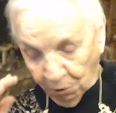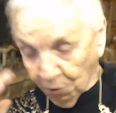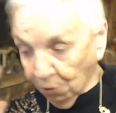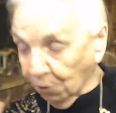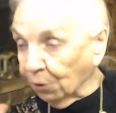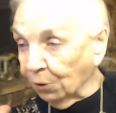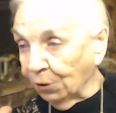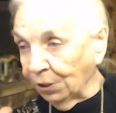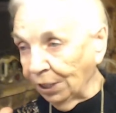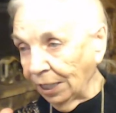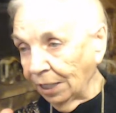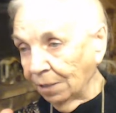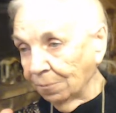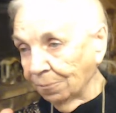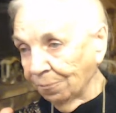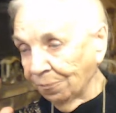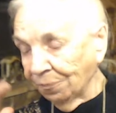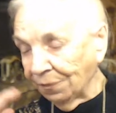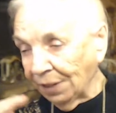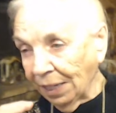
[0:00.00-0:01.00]
30,
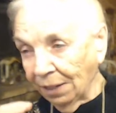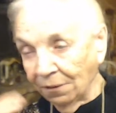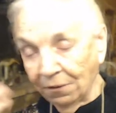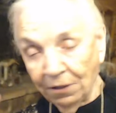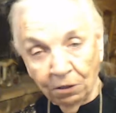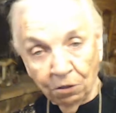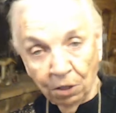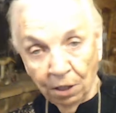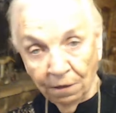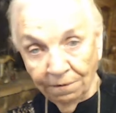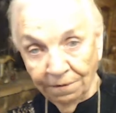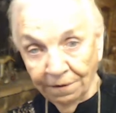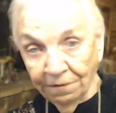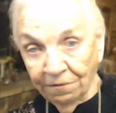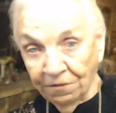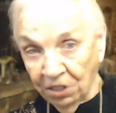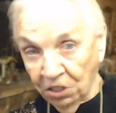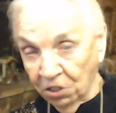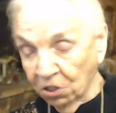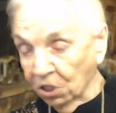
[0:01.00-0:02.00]
and there are
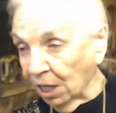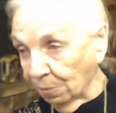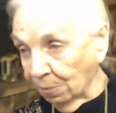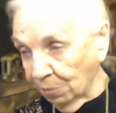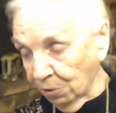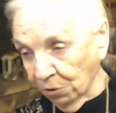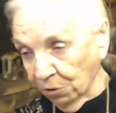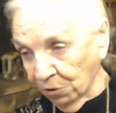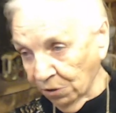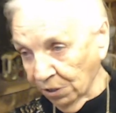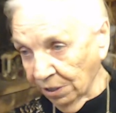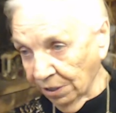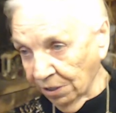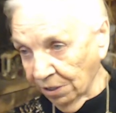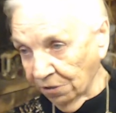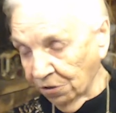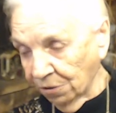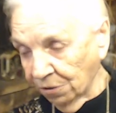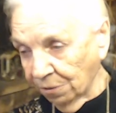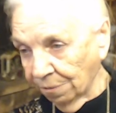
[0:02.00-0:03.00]
50 chapters in
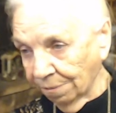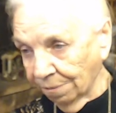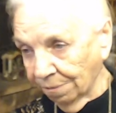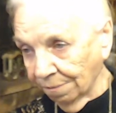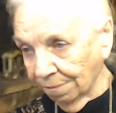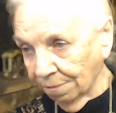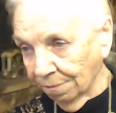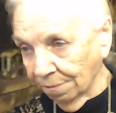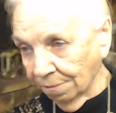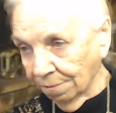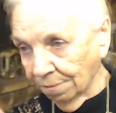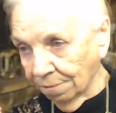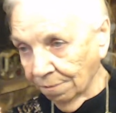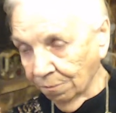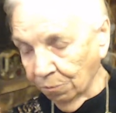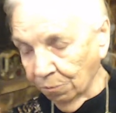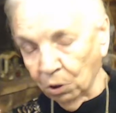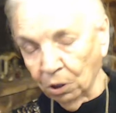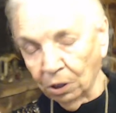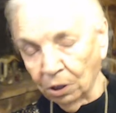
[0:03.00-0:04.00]
this
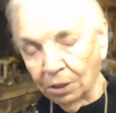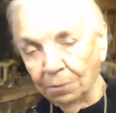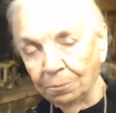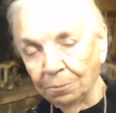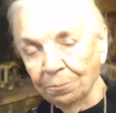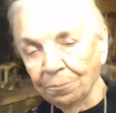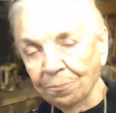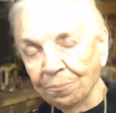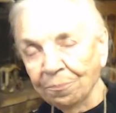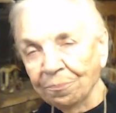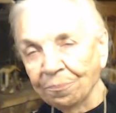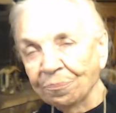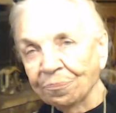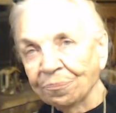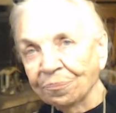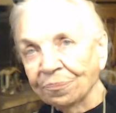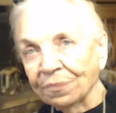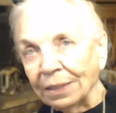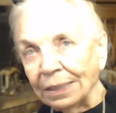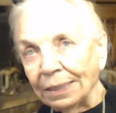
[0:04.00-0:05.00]
book.
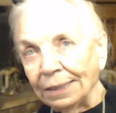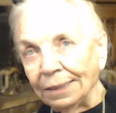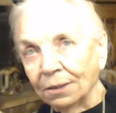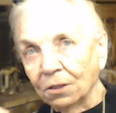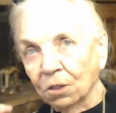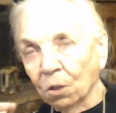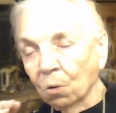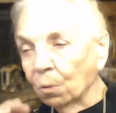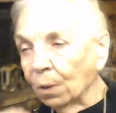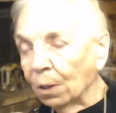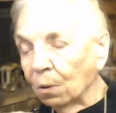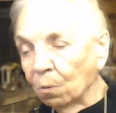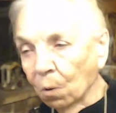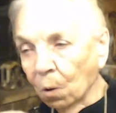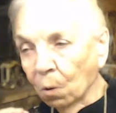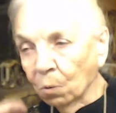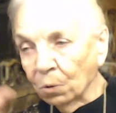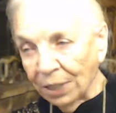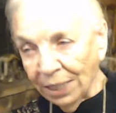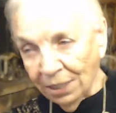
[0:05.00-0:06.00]
So we
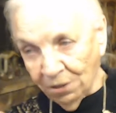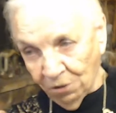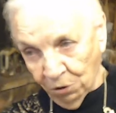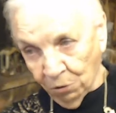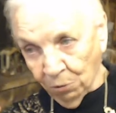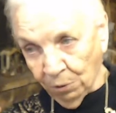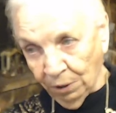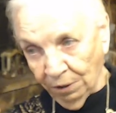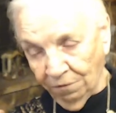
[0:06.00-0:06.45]
won't get to it